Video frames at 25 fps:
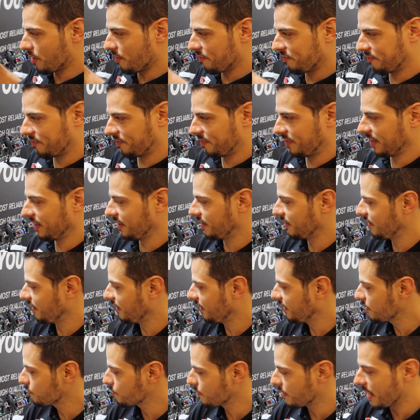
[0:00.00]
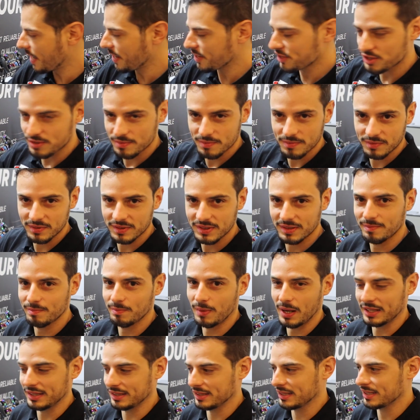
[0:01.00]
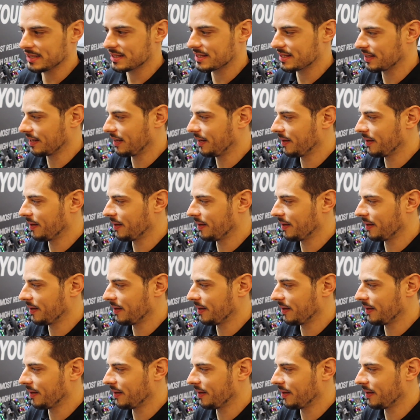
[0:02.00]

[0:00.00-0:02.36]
off the illumination buttons,